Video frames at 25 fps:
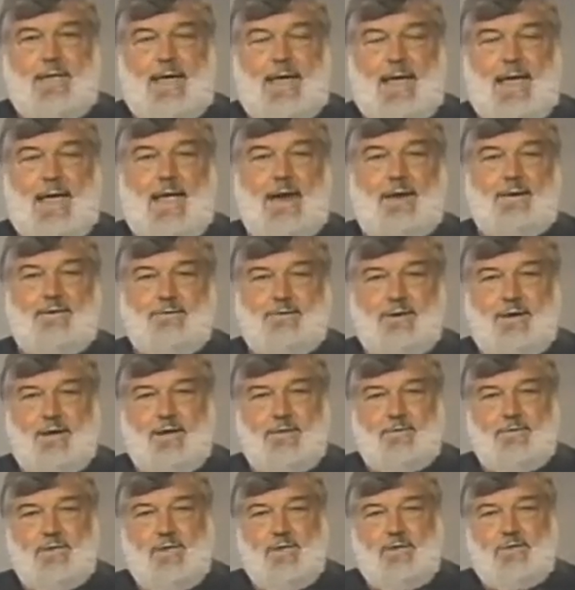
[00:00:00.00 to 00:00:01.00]
And
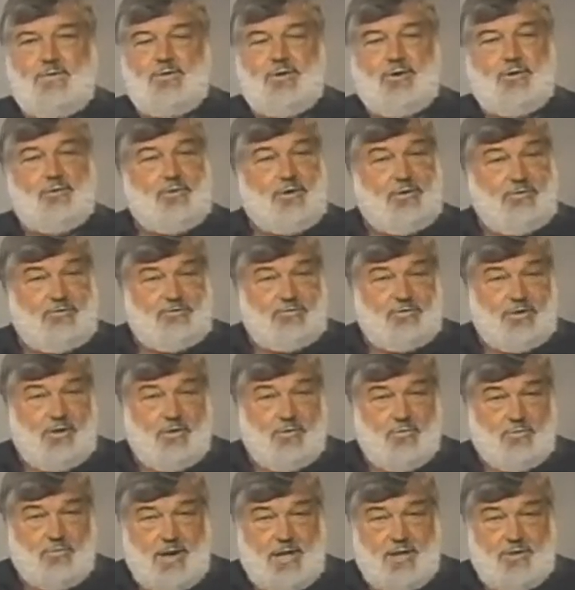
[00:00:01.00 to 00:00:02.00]
there is
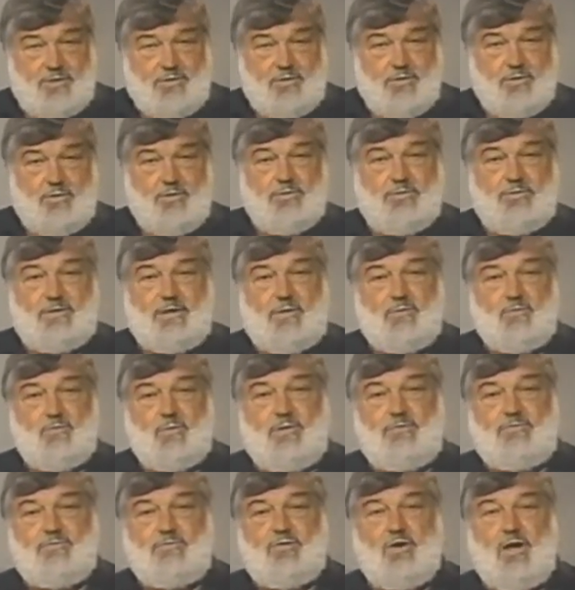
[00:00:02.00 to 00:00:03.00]
a ratio that
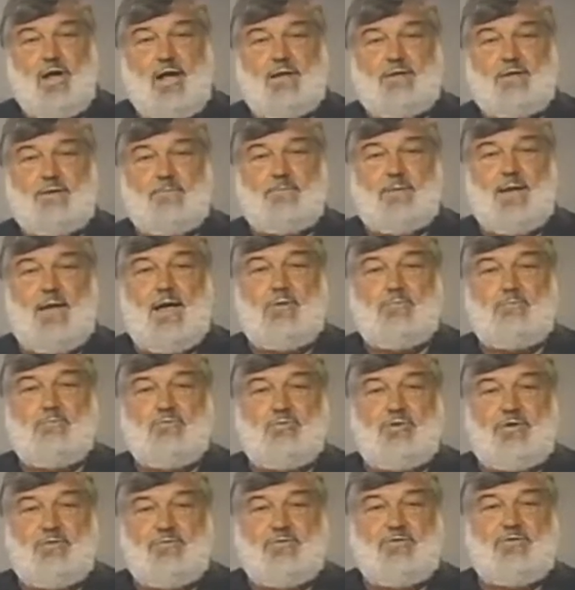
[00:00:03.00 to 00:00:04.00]
we've talked about
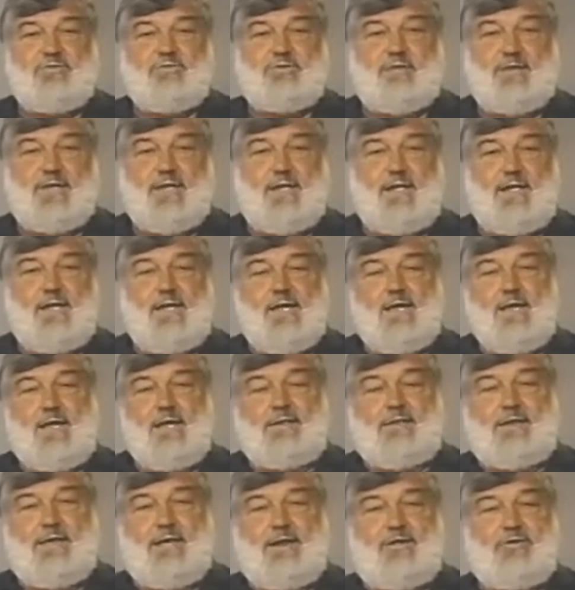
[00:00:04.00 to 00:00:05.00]
previously
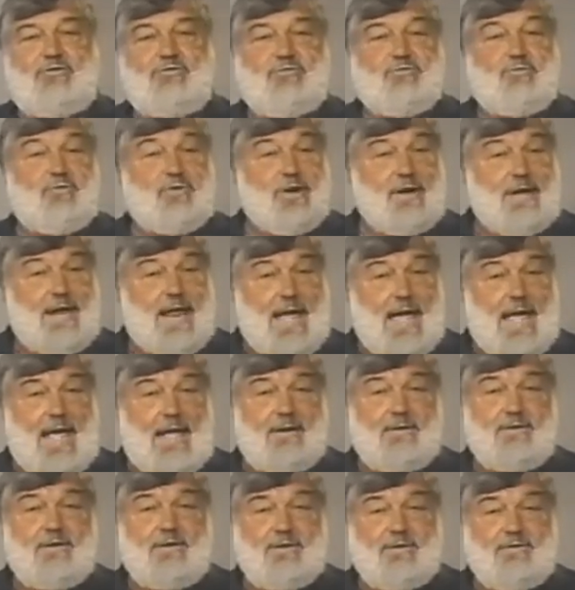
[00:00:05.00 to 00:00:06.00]
that is for
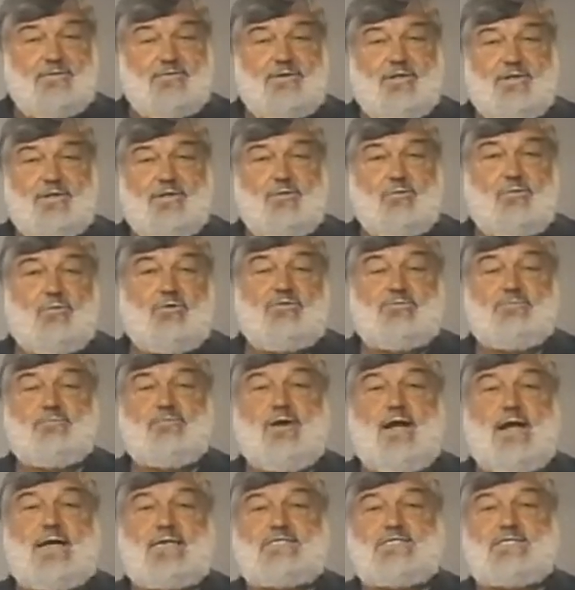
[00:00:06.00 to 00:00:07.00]
non-continuous
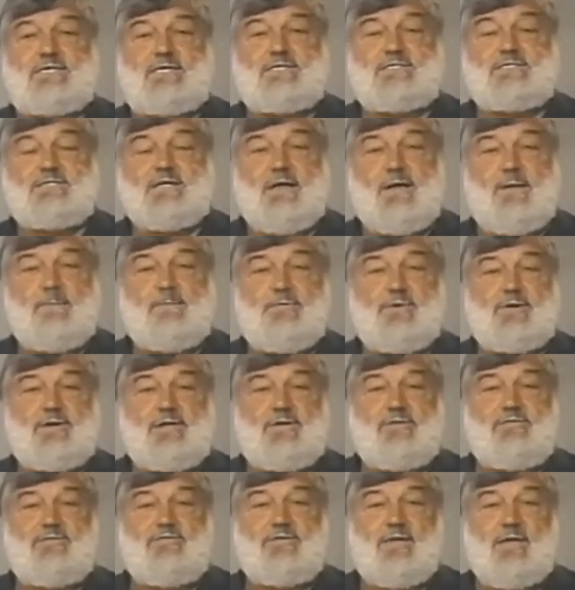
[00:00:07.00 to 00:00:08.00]
process
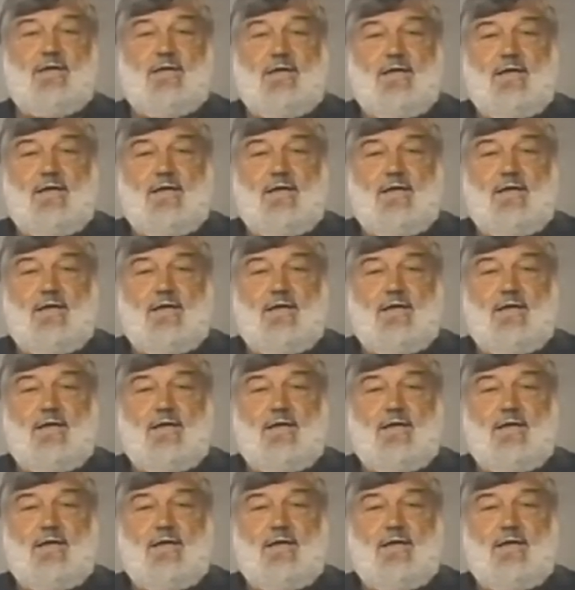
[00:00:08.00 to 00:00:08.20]
companies.